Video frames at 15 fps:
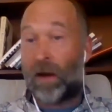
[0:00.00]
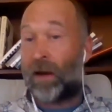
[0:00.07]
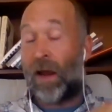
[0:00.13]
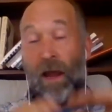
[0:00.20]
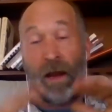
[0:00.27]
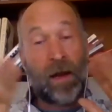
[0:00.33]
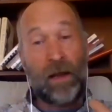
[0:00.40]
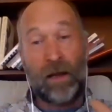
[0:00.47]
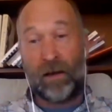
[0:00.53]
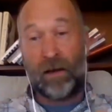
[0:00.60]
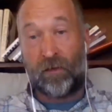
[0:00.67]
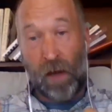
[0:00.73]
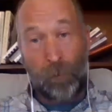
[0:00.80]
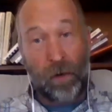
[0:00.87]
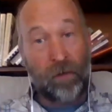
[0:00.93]
Again, an
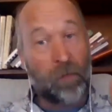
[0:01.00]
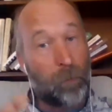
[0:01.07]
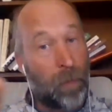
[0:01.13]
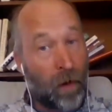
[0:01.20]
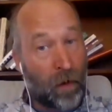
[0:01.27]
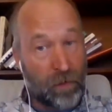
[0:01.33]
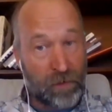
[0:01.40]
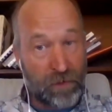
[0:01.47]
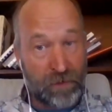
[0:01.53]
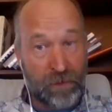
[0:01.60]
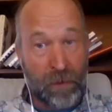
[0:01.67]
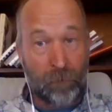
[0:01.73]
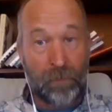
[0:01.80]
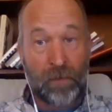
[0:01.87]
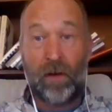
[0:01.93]
example of a
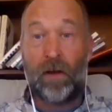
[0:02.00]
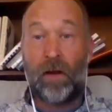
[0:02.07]
partnership